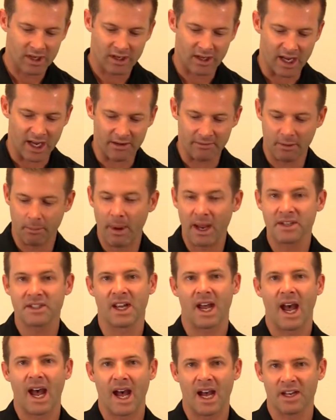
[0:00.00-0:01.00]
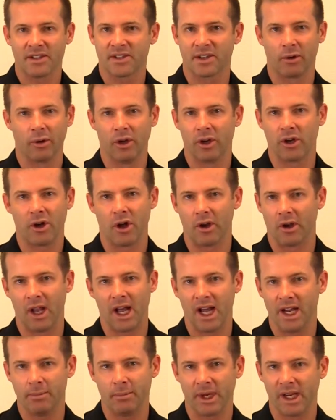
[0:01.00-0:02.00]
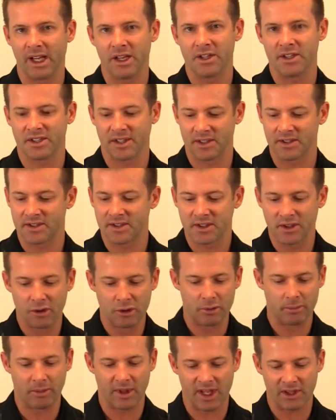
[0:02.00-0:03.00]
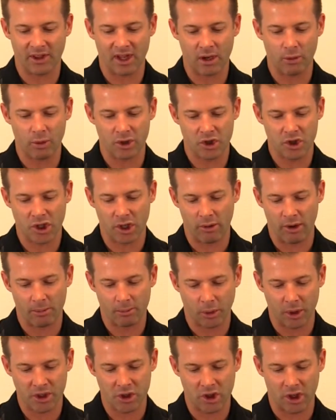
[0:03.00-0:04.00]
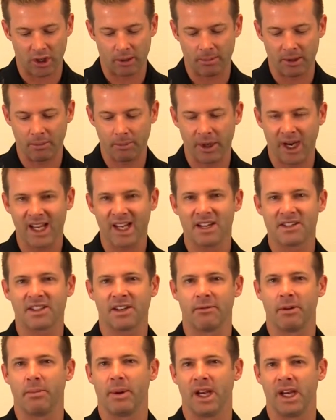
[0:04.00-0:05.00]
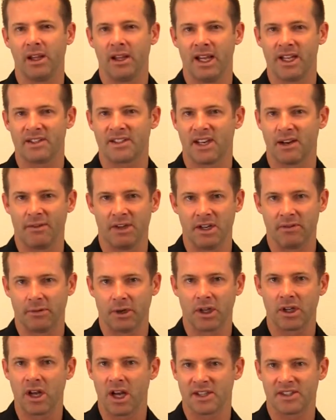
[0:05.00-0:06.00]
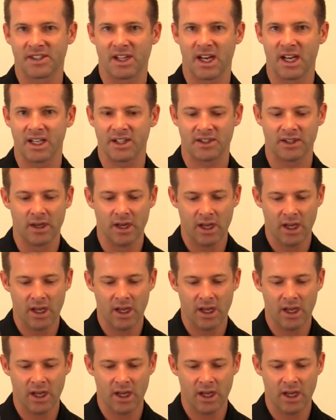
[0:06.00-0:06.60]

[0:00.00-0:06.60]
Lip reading: I even meant to ask or look online, but I just assumed that they would show up pre-sharpened. But I guess everybody likes to have a different cut size.